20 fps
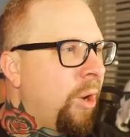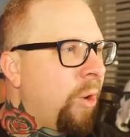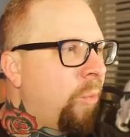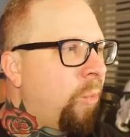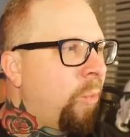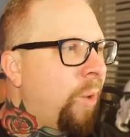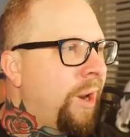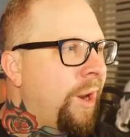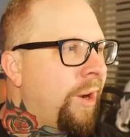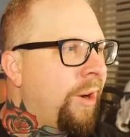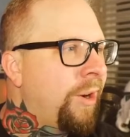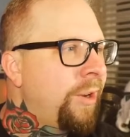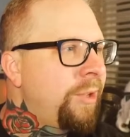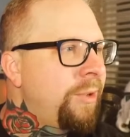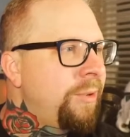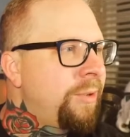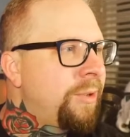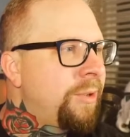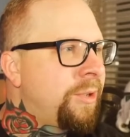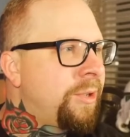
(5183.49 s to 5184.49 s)

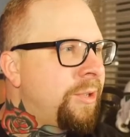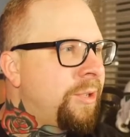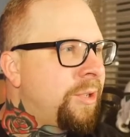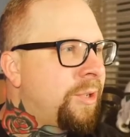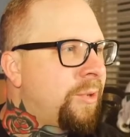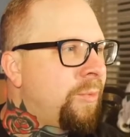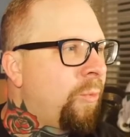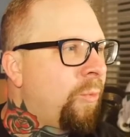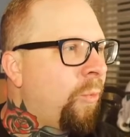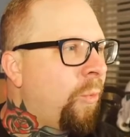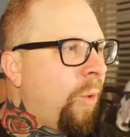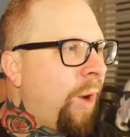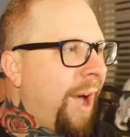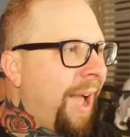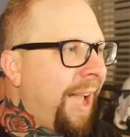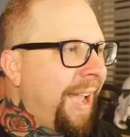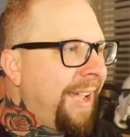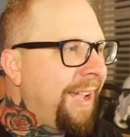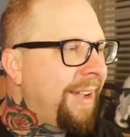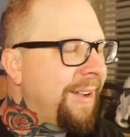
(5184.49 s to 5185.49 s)

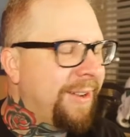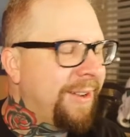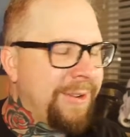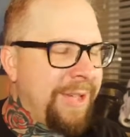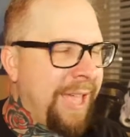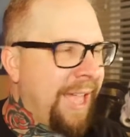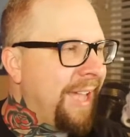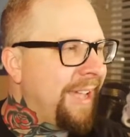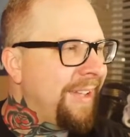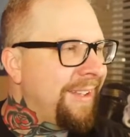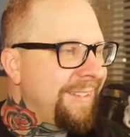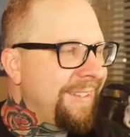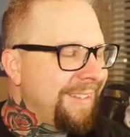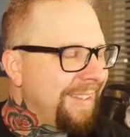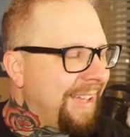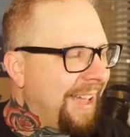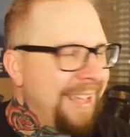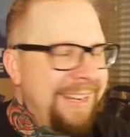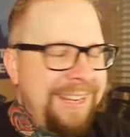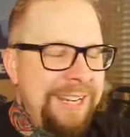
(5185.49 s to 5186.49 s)
Why? Okay,
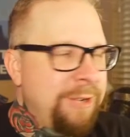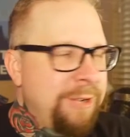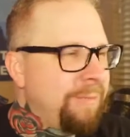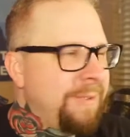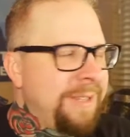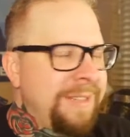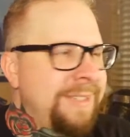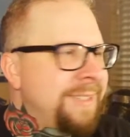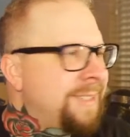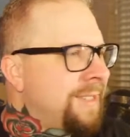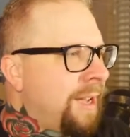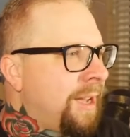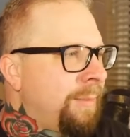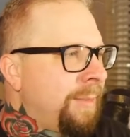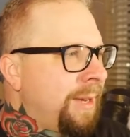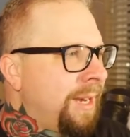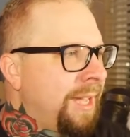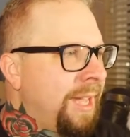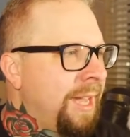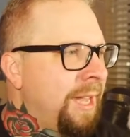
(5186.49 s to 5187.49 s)
I need to read this
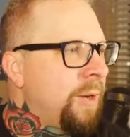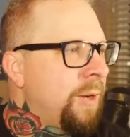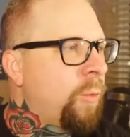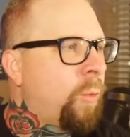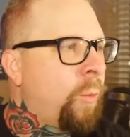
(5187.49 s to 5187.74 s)
comment again.